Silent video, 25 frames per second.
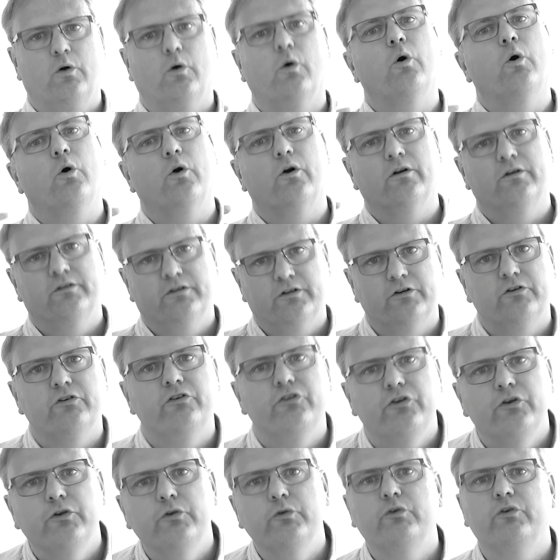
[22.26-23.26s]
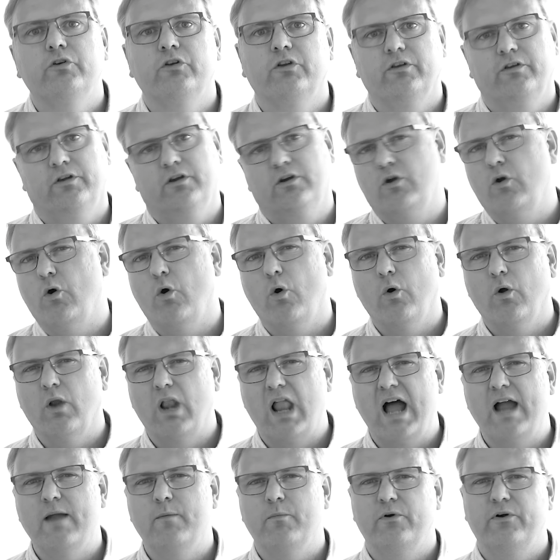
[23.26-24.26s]
or Qt, the core
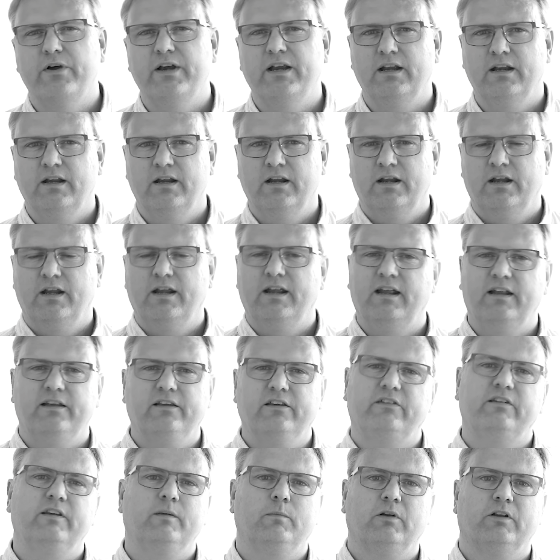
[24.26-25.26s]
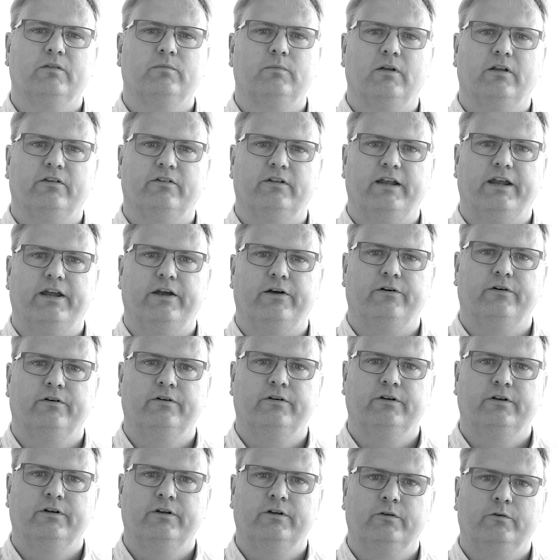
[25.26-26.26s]
library in the C++ layer.
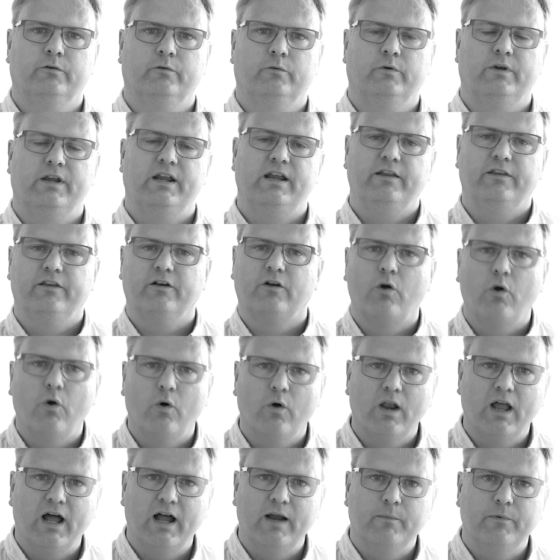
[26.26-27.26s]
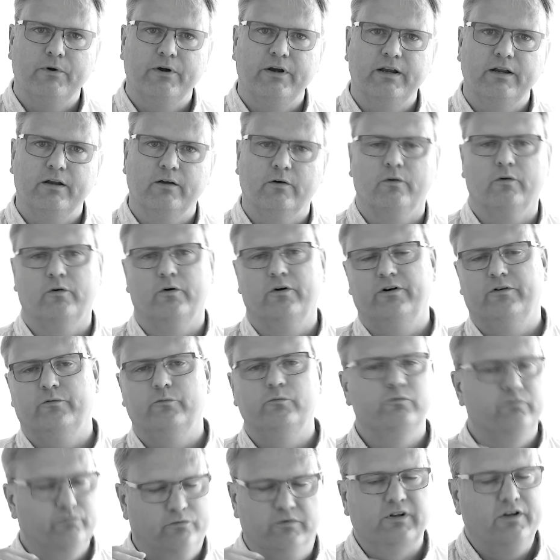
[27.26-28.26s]
In the core library or
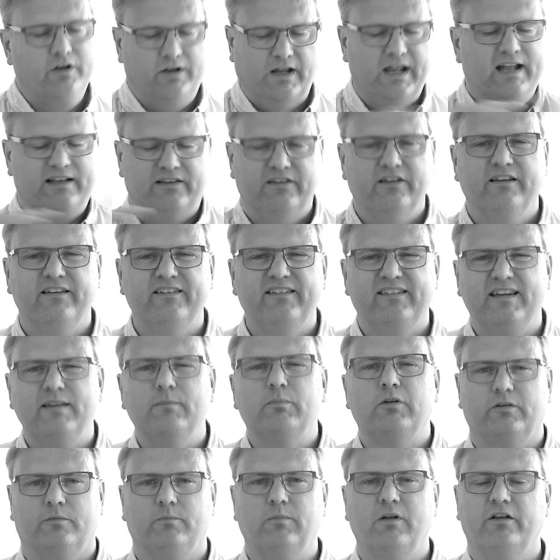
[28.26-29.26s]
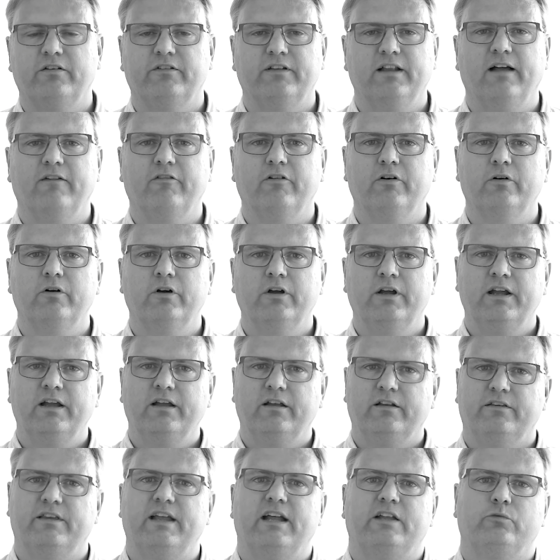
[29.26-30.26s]
at the C++ level,
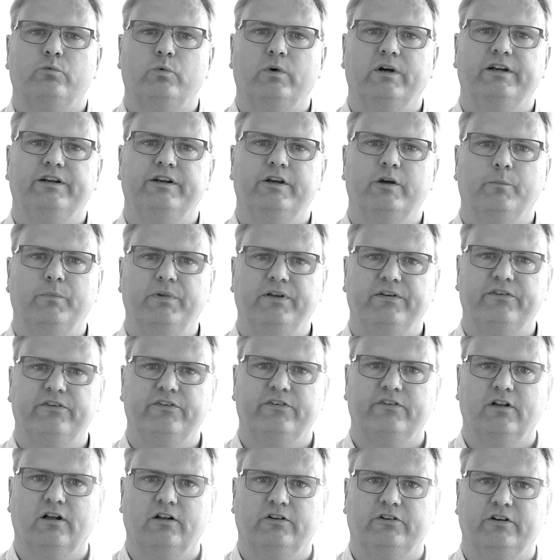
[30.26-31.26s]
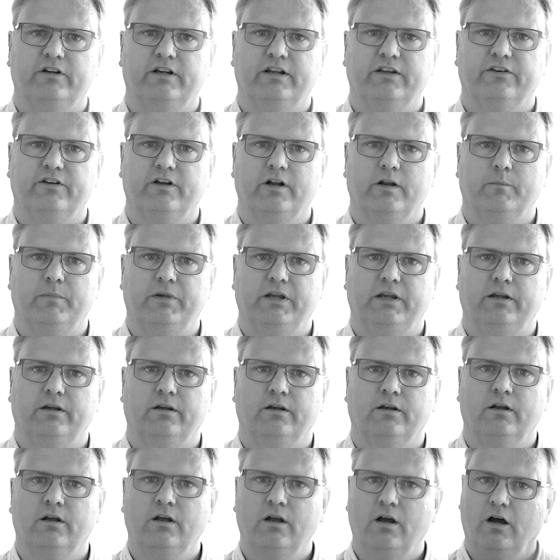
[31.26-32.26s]
that's where your business logic is going to be.
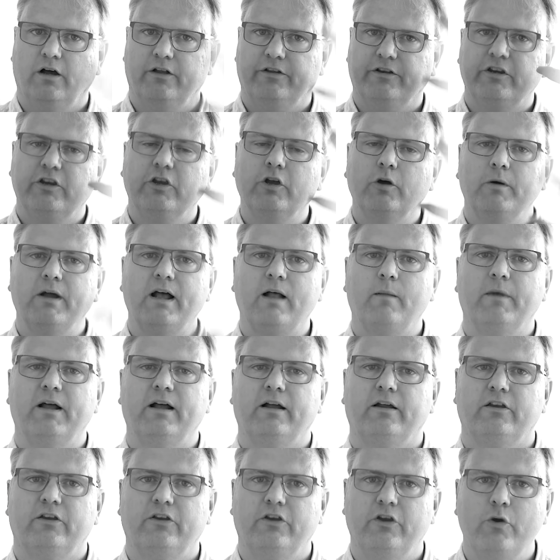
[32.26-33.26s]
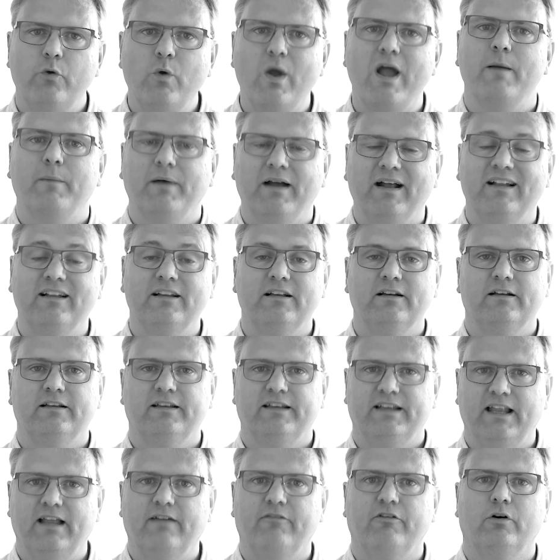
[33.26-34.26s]
On the QML, QML
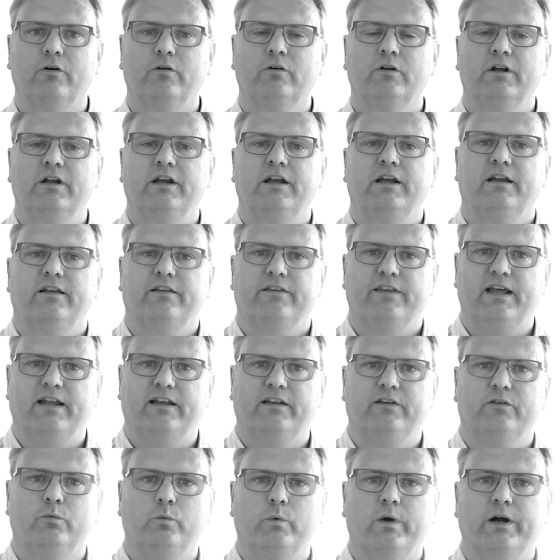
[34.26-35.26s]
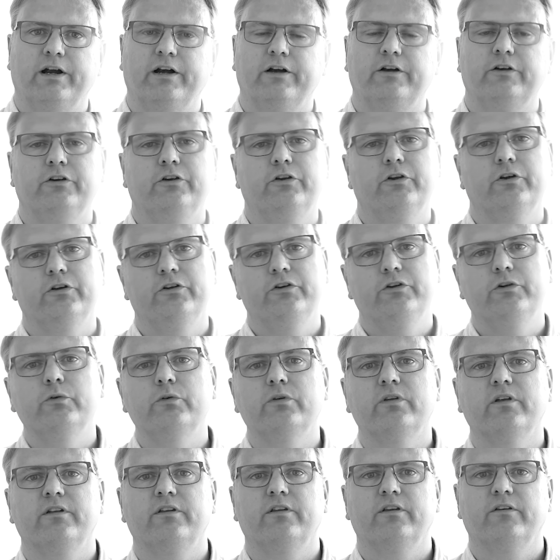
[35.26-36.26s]
level, that is where your
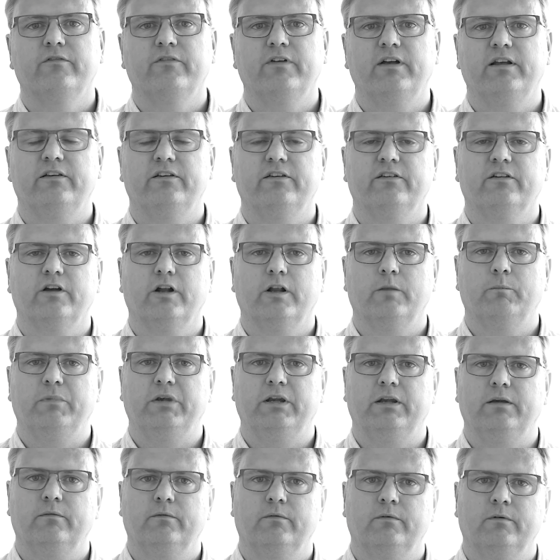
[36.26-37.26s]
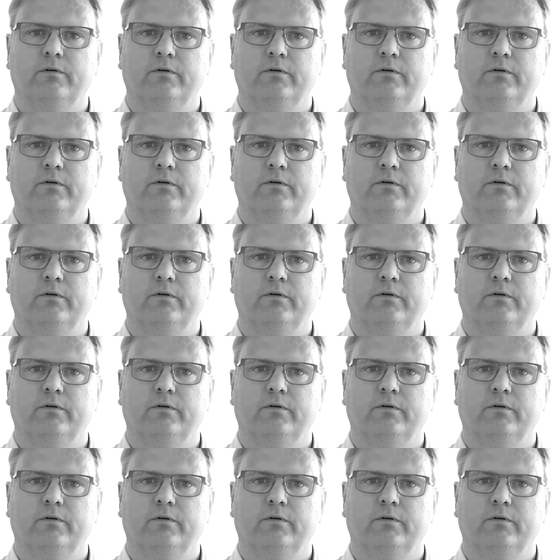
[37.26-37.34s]
user interface is going to be.